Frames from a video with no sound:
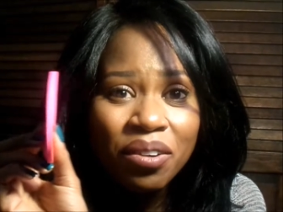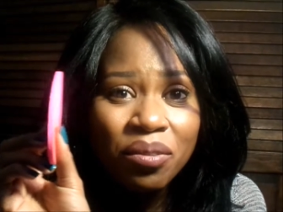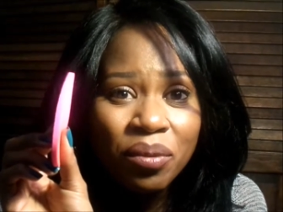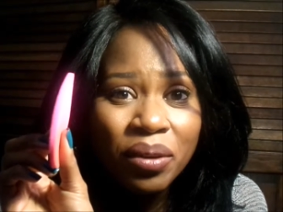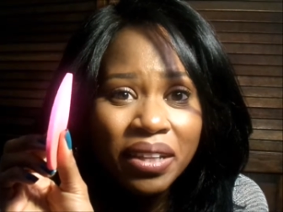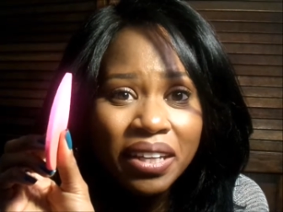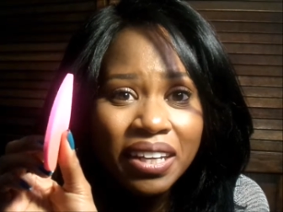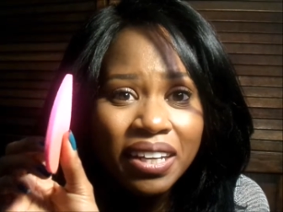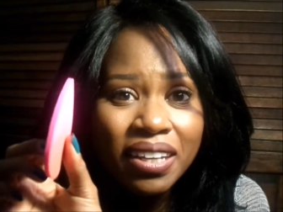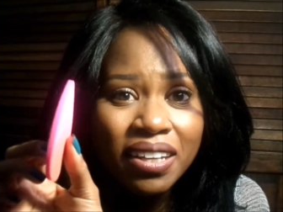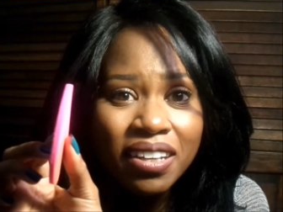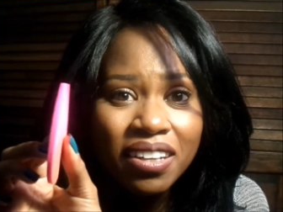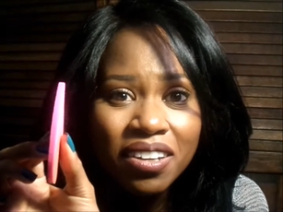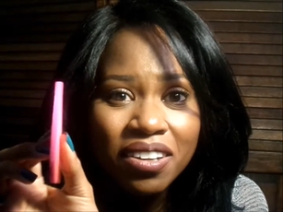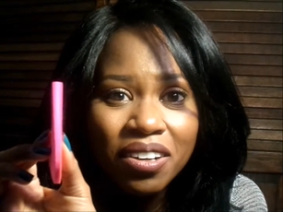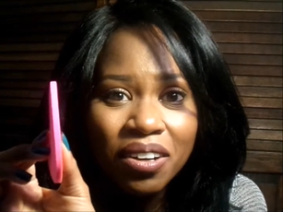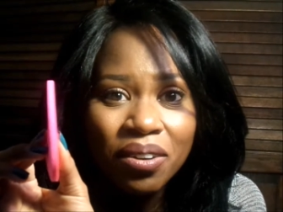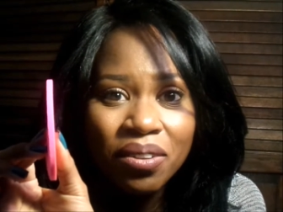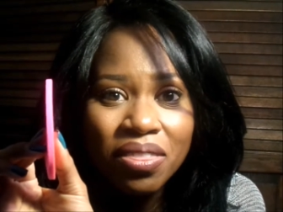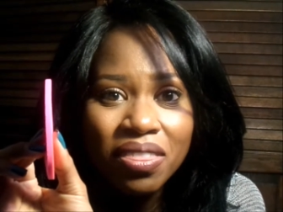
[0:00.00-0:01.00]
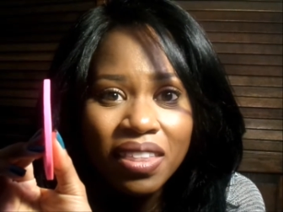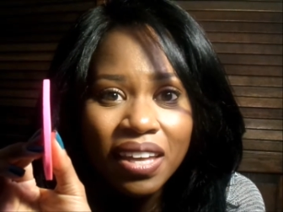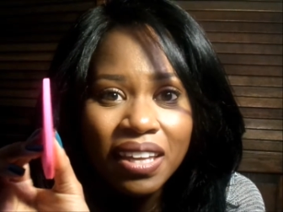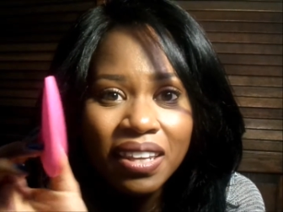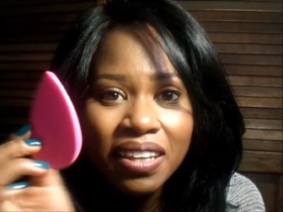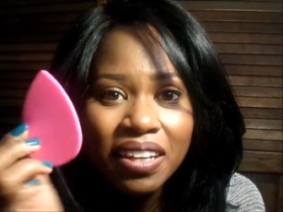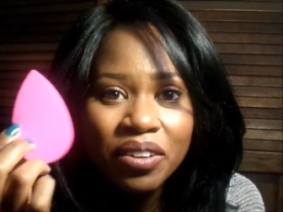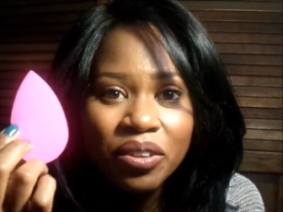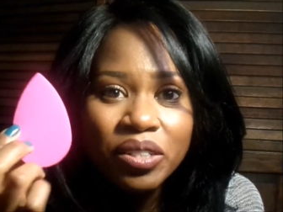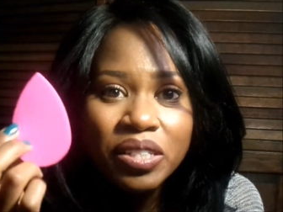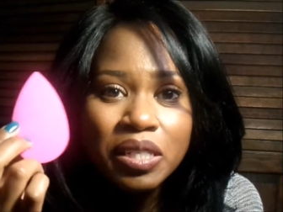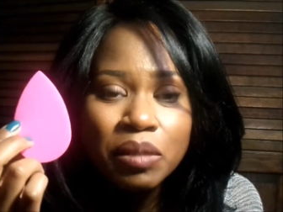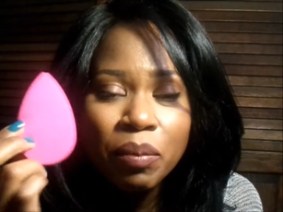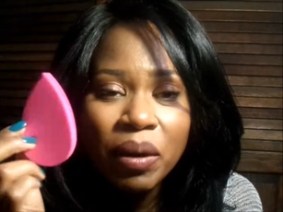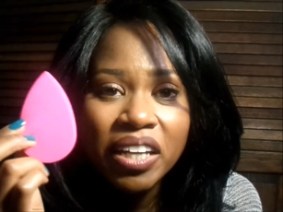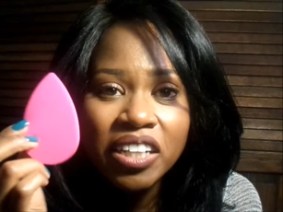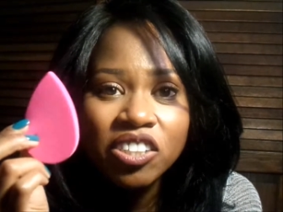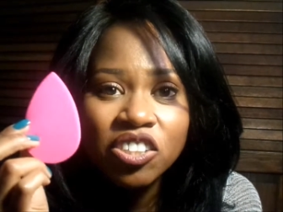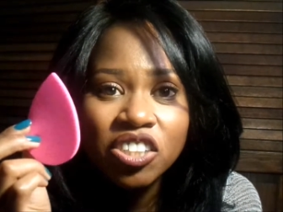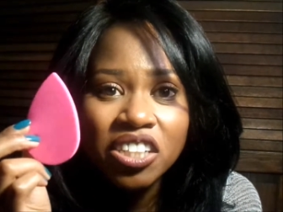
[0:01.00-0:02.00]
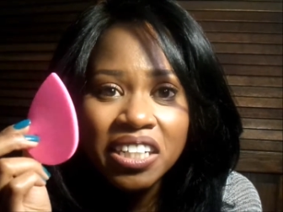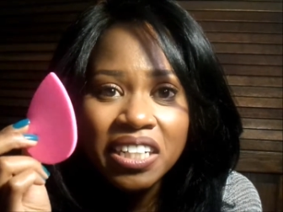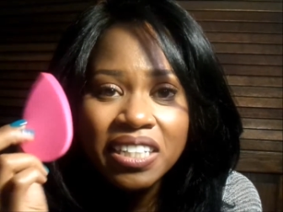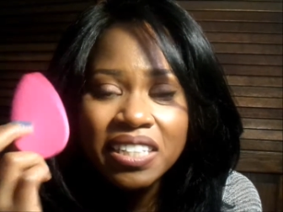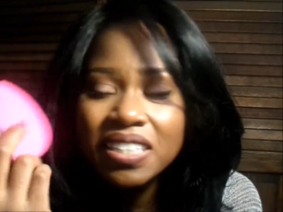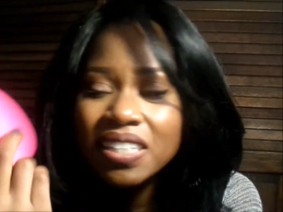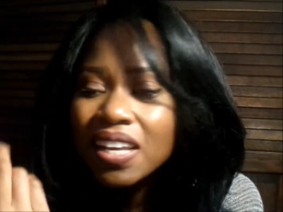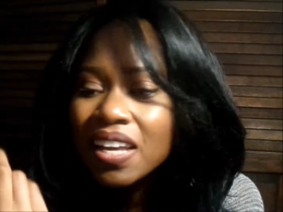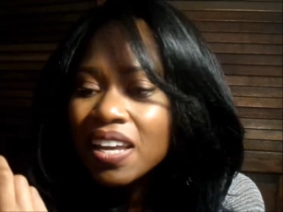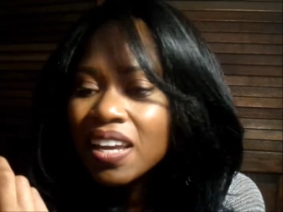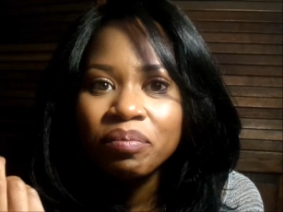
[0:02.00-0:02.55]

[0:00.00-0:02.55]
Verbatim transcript: really, you know, thin little sponges.